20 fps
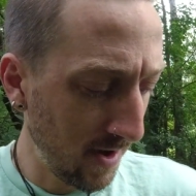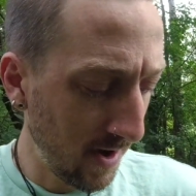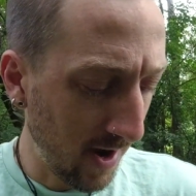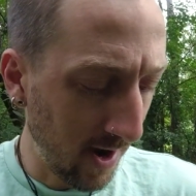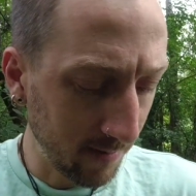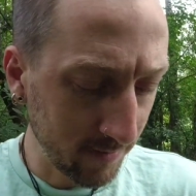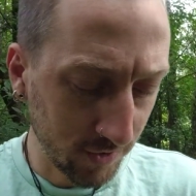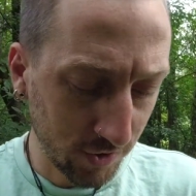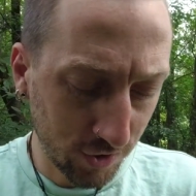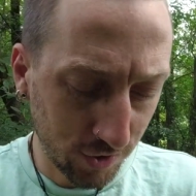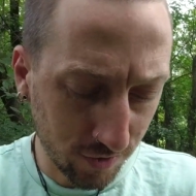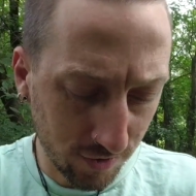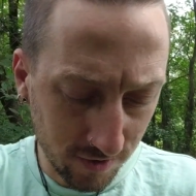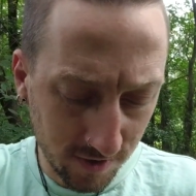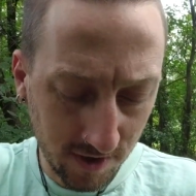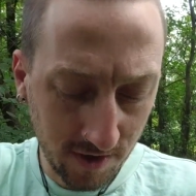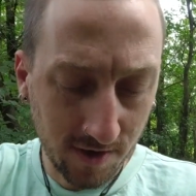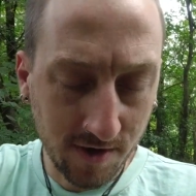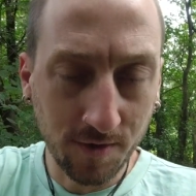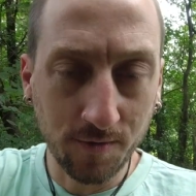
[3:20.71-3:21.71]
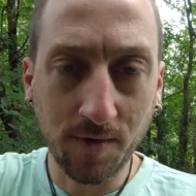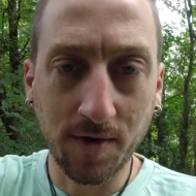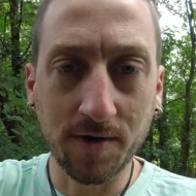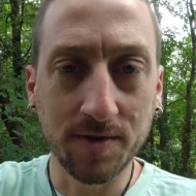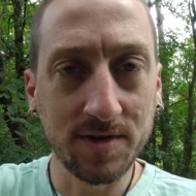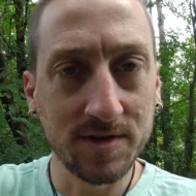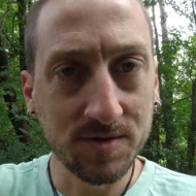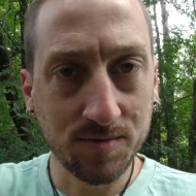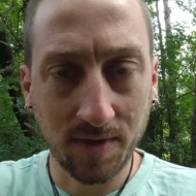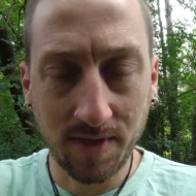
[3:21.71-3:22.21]
I'm sure that you could wear
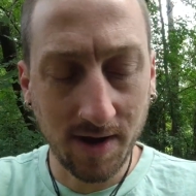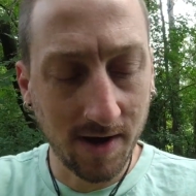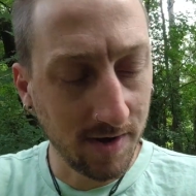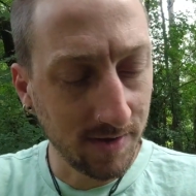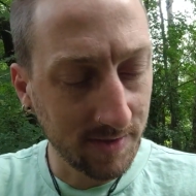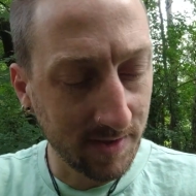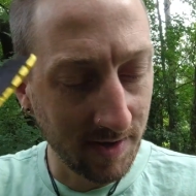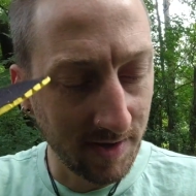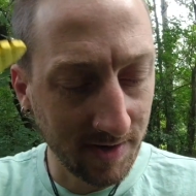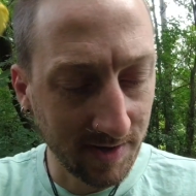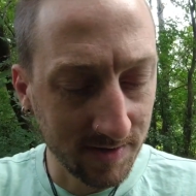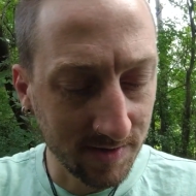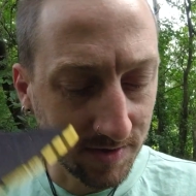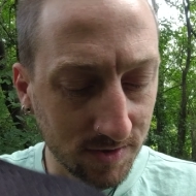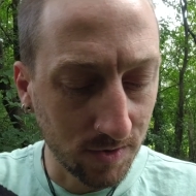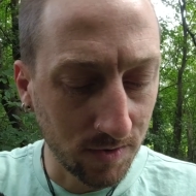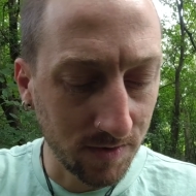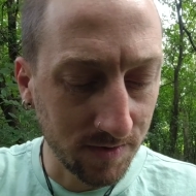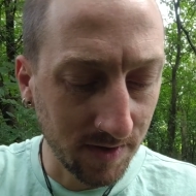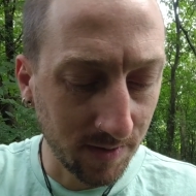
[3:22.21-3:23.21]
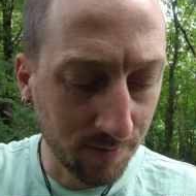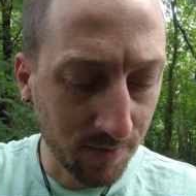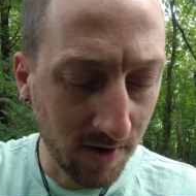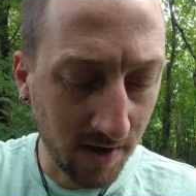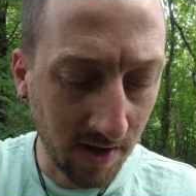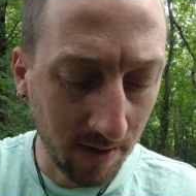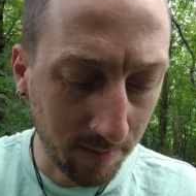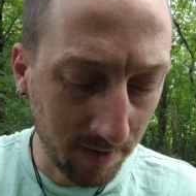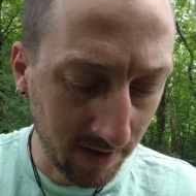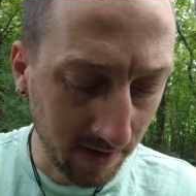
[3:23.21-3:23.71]
these without the insole and they'd
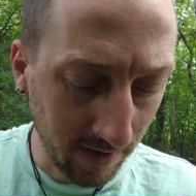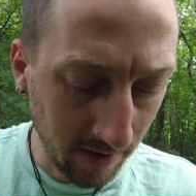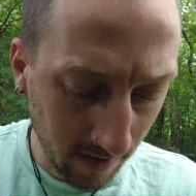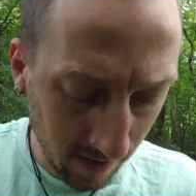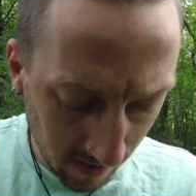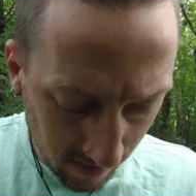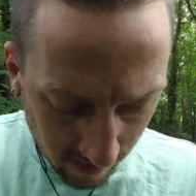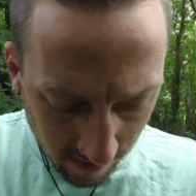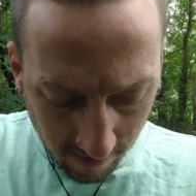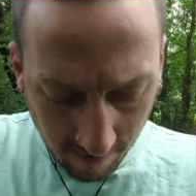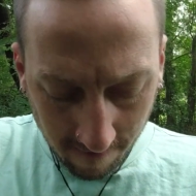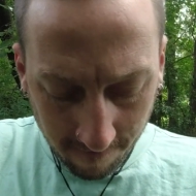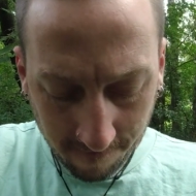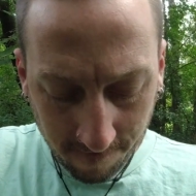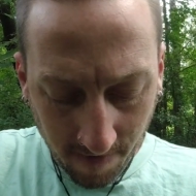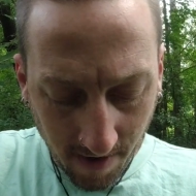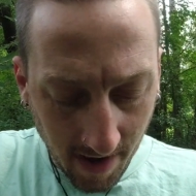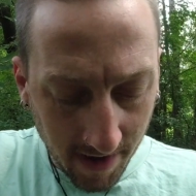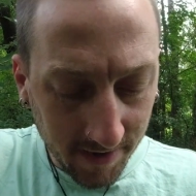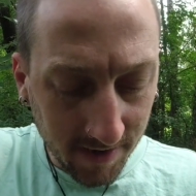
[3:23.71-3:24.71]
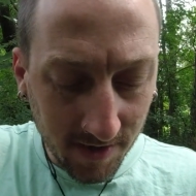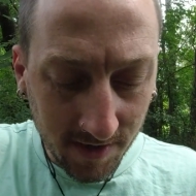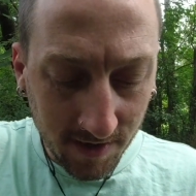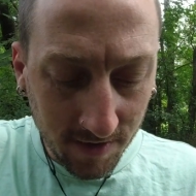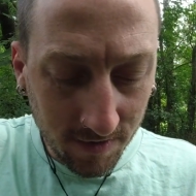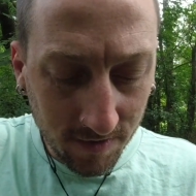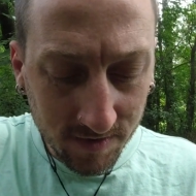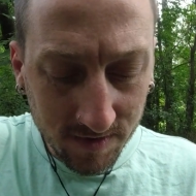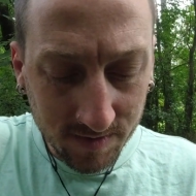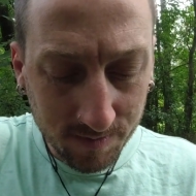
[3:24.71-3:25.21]
probably be fine to
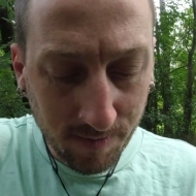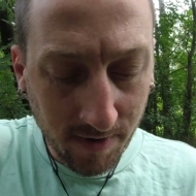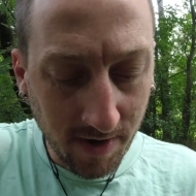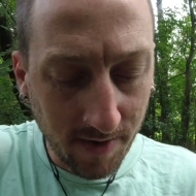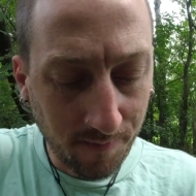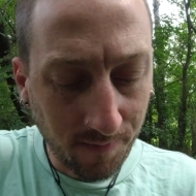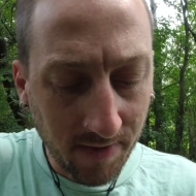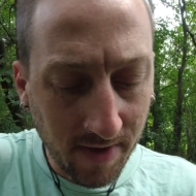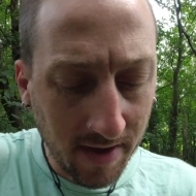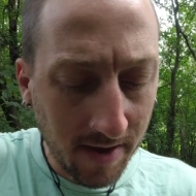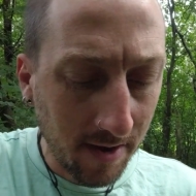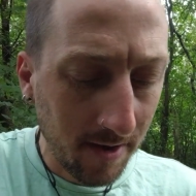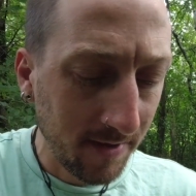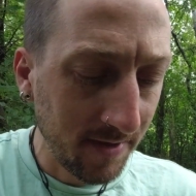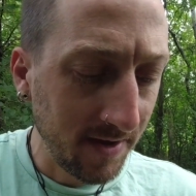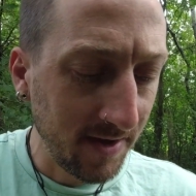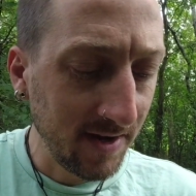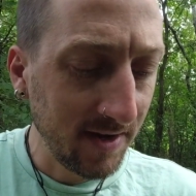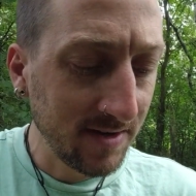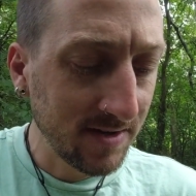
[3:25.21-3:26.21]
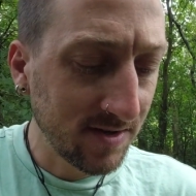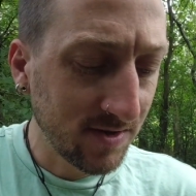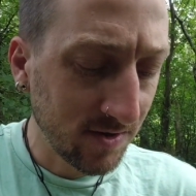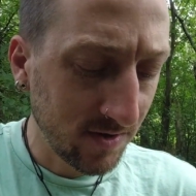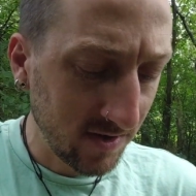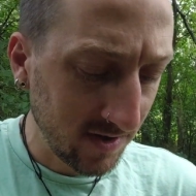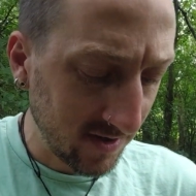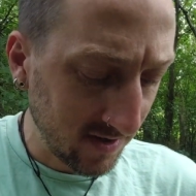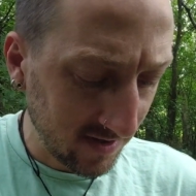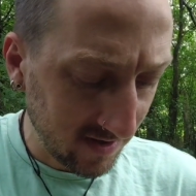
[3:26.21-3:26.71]
use, but the
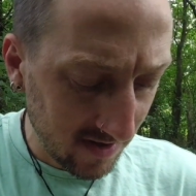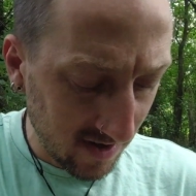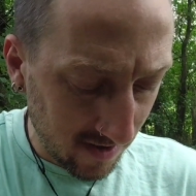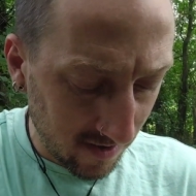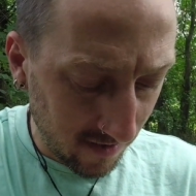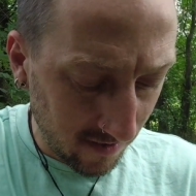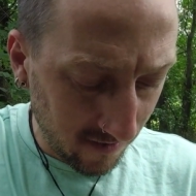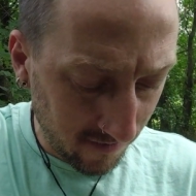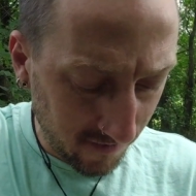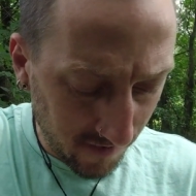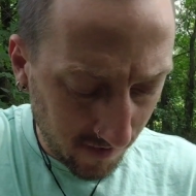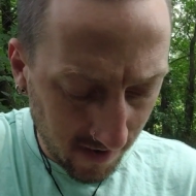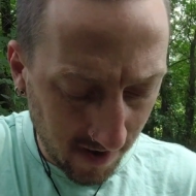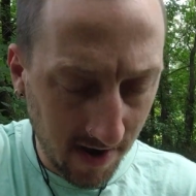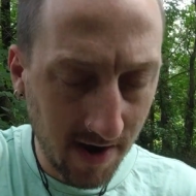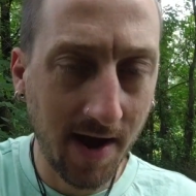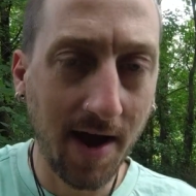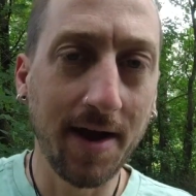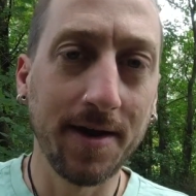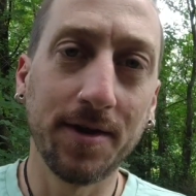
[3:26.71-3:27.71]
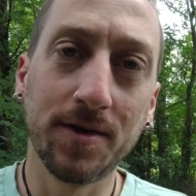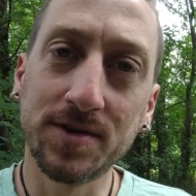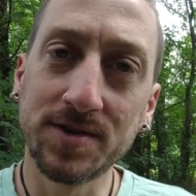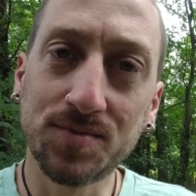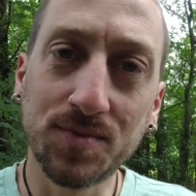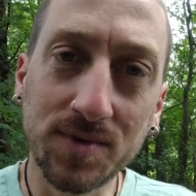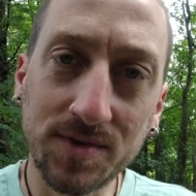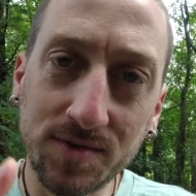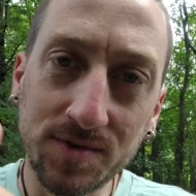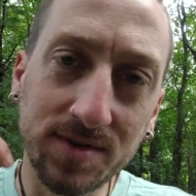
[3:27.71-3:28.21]
insole itself, I noticed,
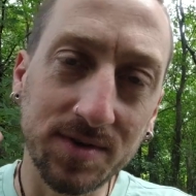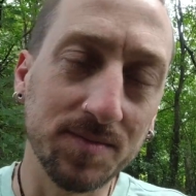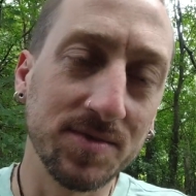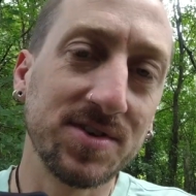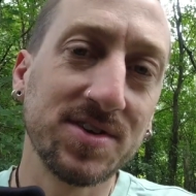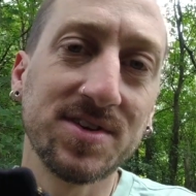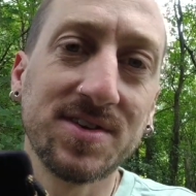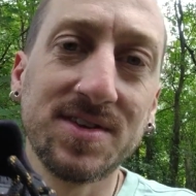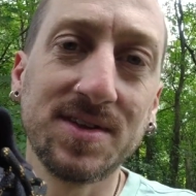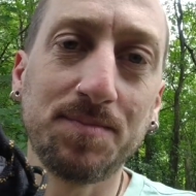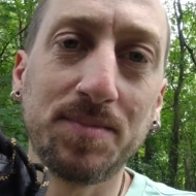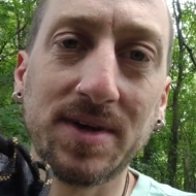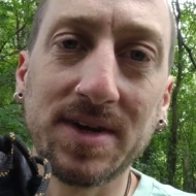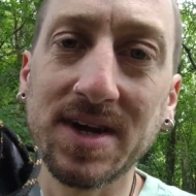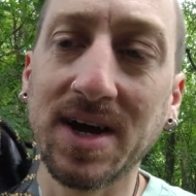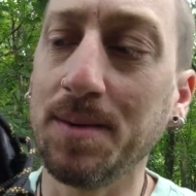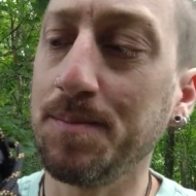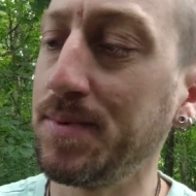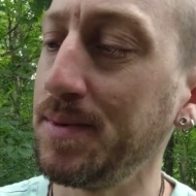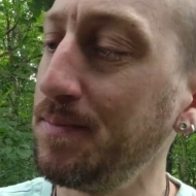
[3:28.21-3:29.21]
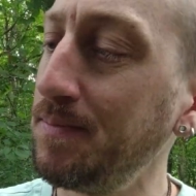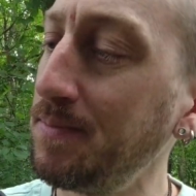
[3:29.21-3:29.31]
would do some slipping up